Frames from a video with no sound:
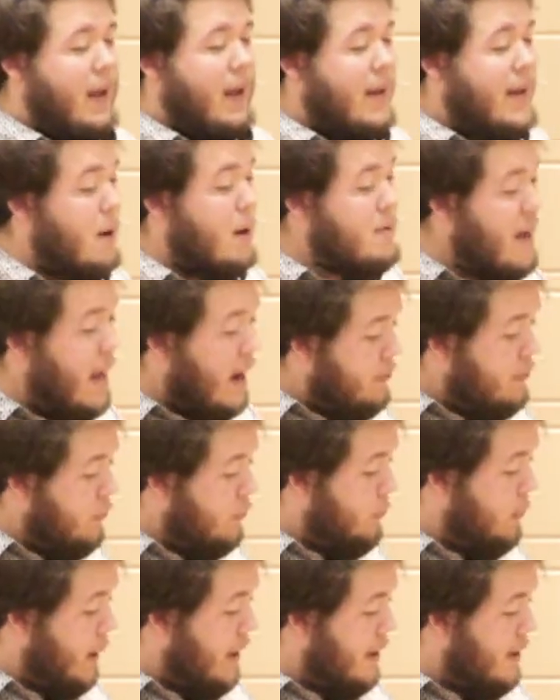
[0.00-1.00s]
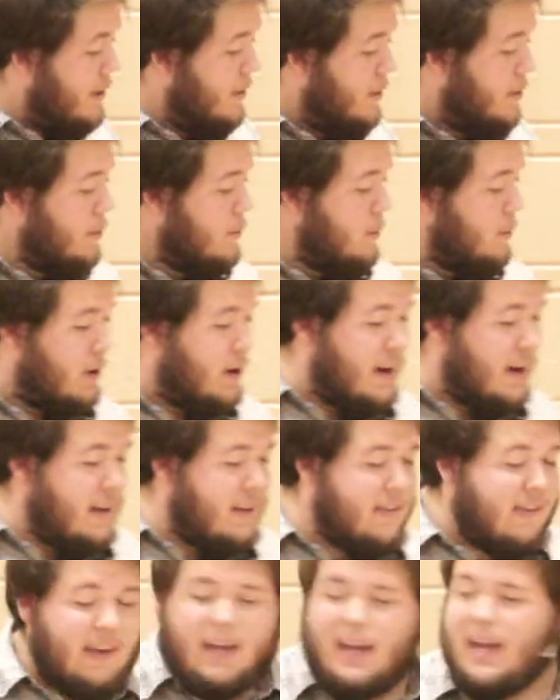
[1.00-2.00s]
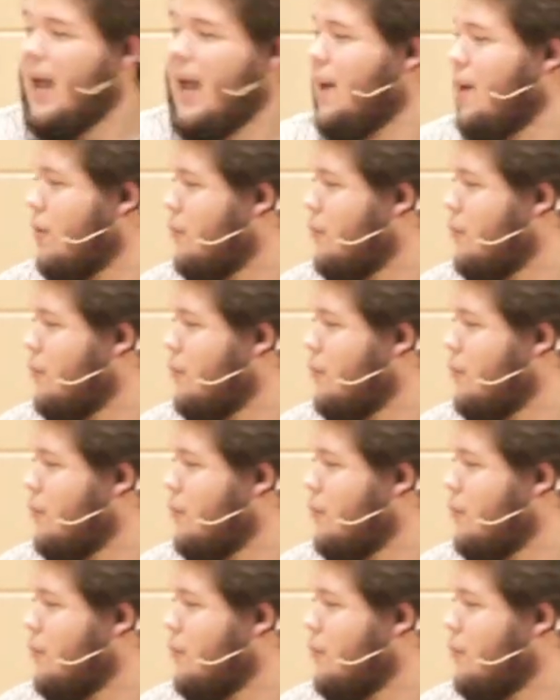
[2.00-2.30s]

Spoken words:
Now, next week, we're going to see, I don't